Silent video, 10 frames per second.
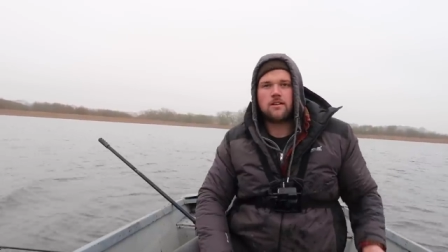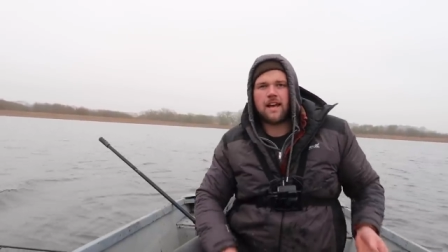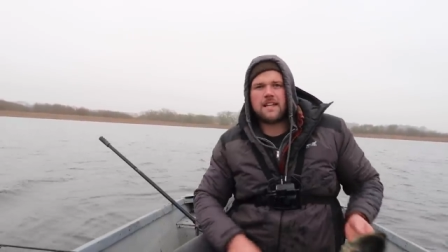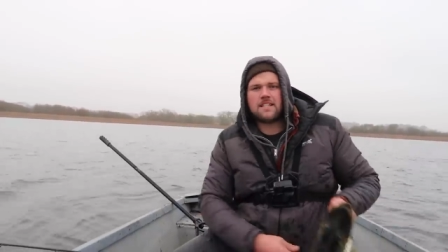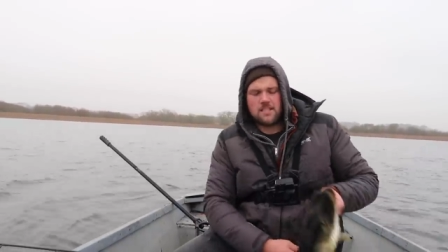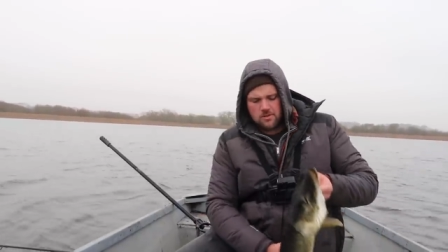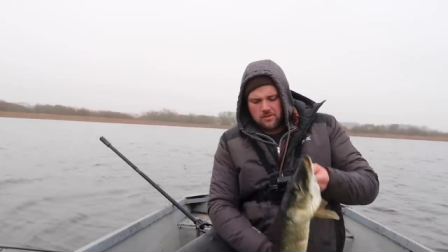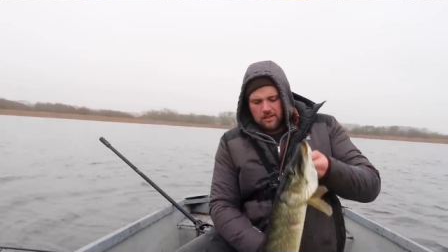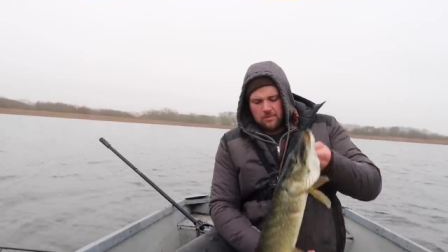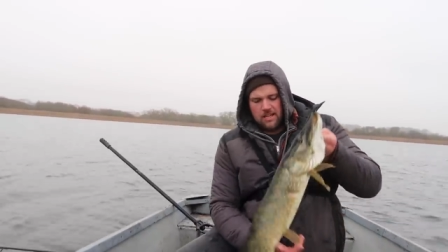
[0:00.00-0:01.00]
eighty-two
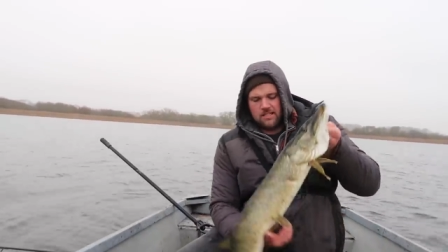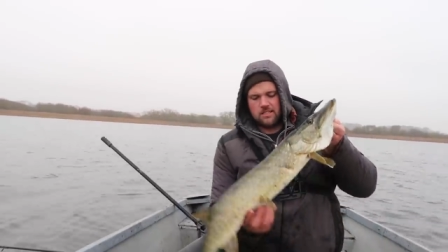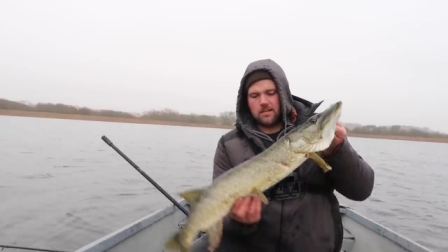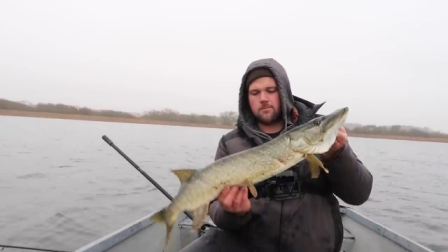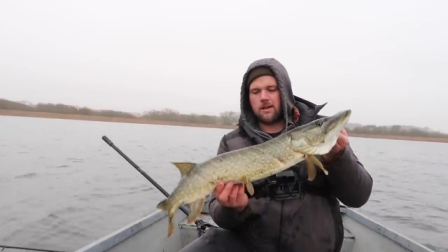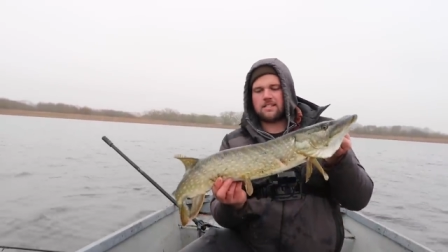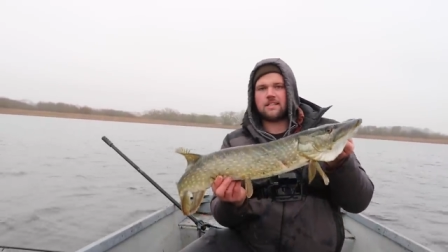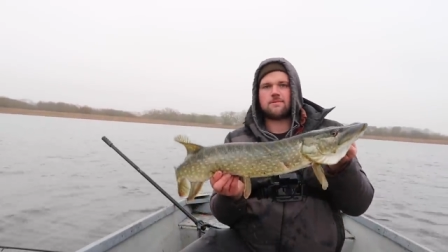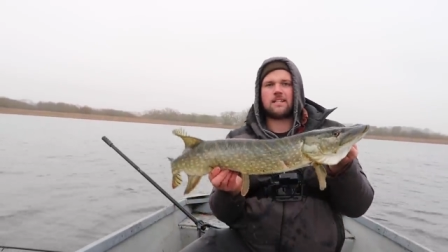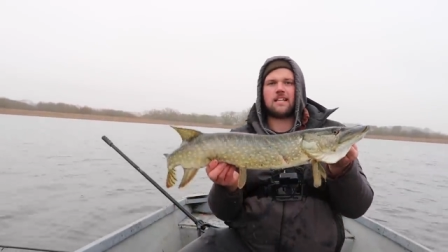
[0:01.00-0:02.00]
centimetres, so about the
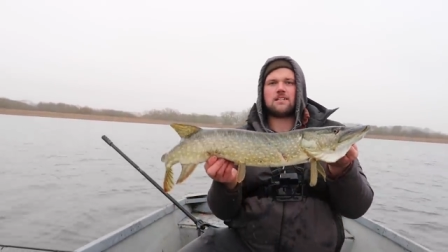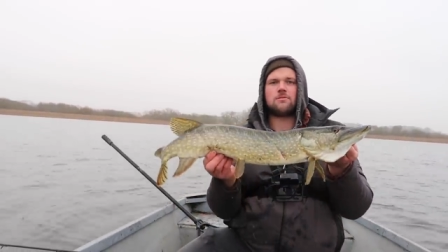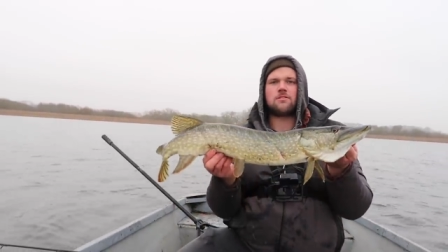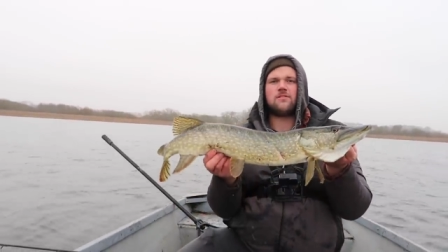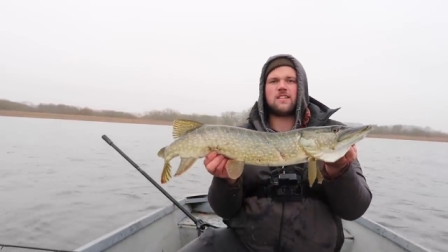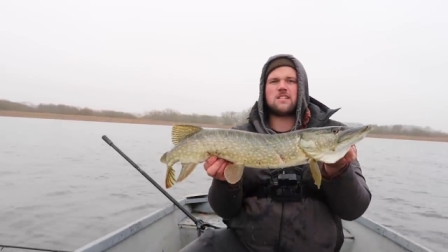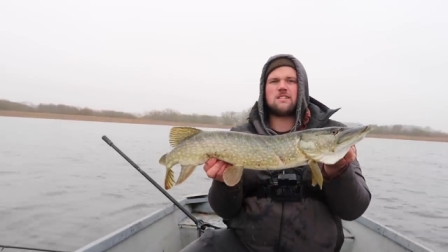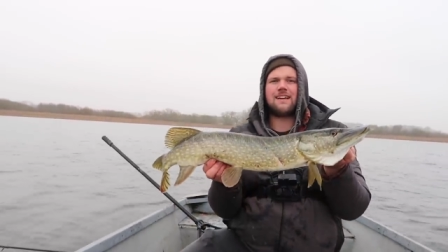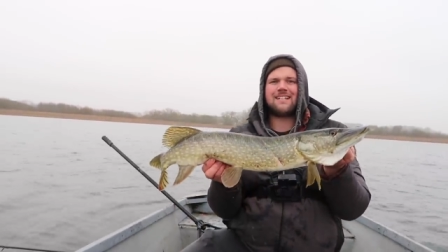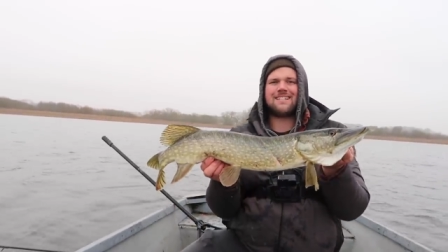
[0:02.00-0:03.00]
same as that last one. So we've had
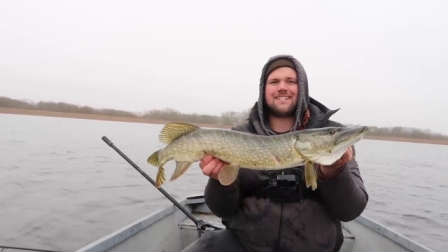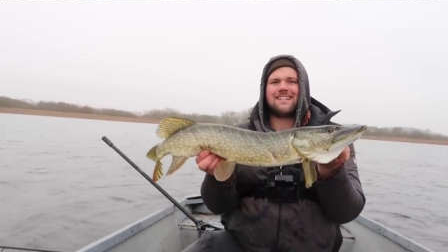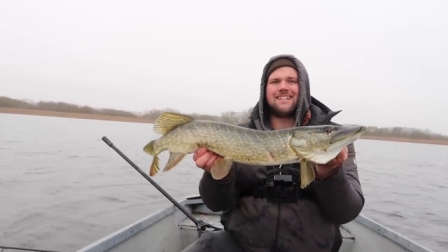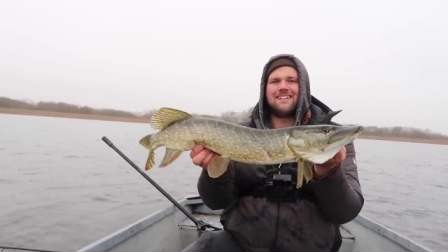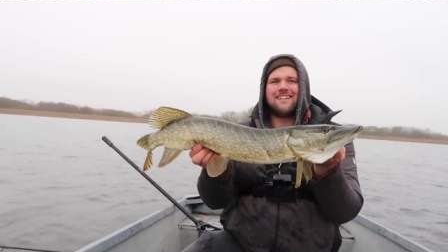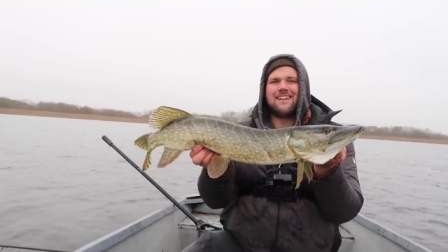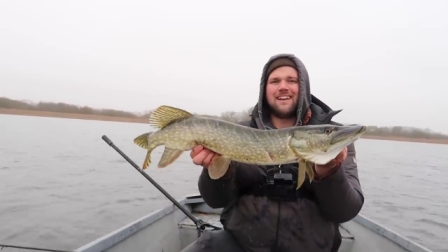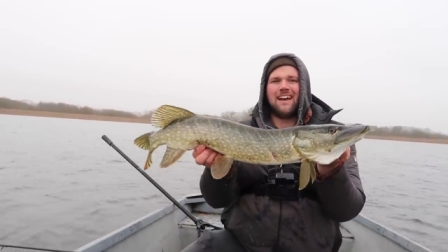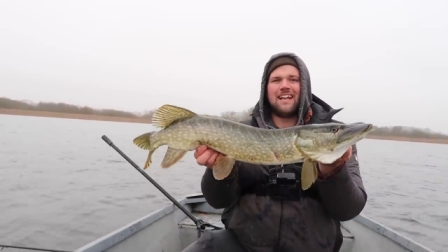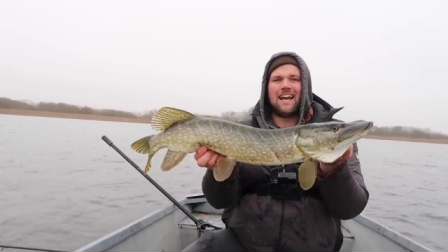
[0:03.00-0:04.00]
two eighties,
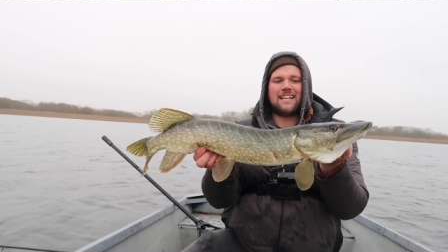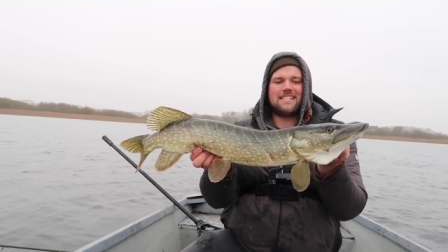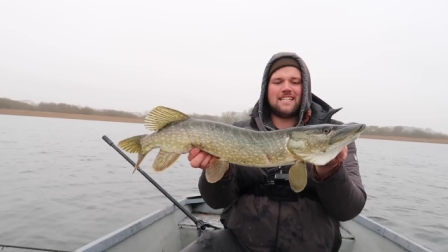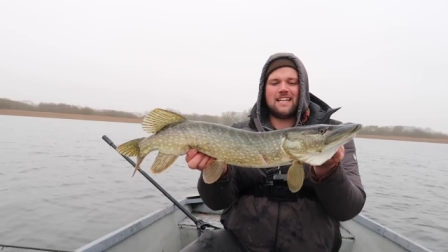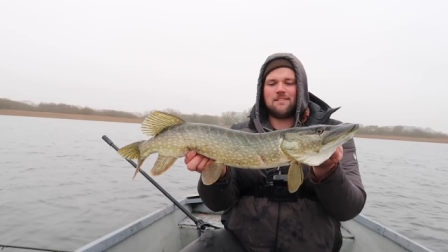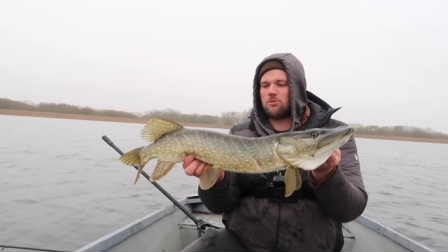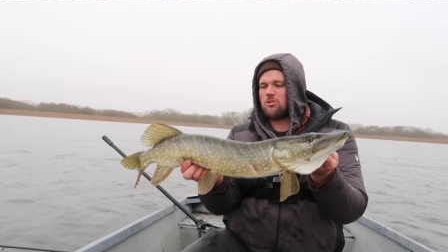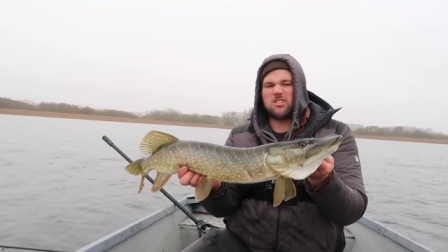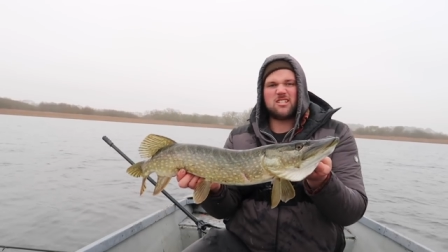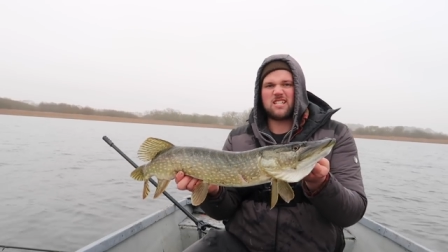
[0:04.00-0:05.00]
a ninety and a
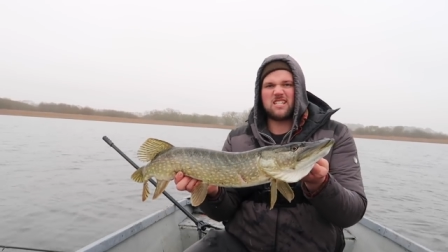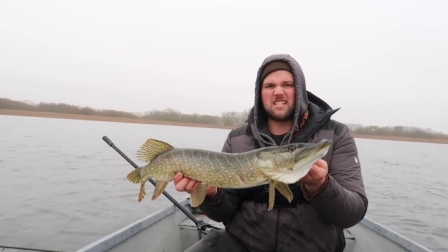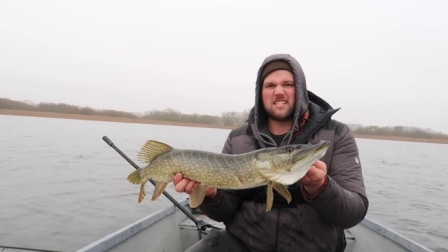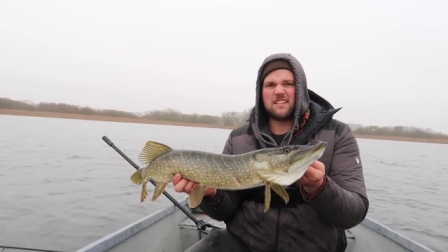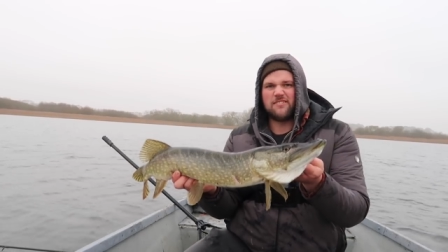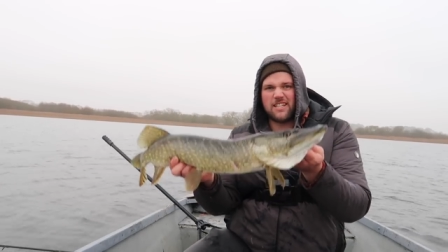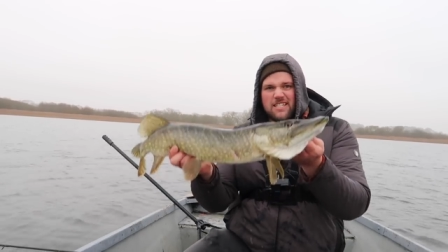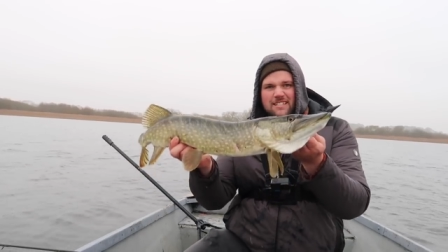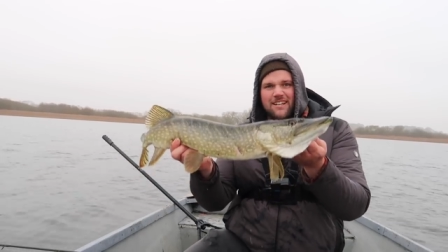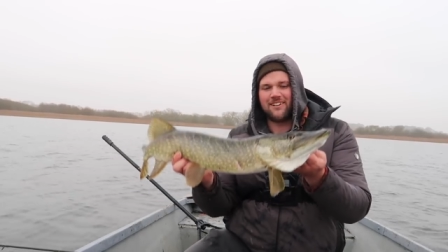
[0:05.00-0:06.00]
bunch of sixties and
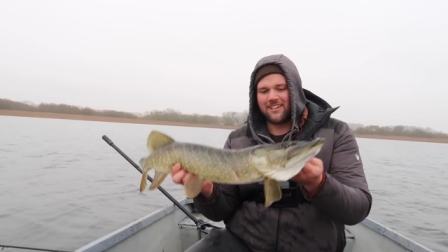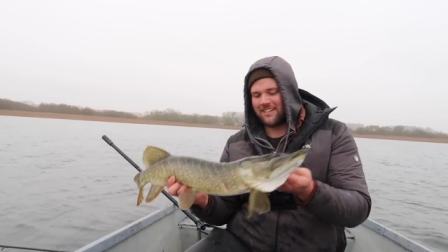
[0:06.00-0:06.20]
seventies, so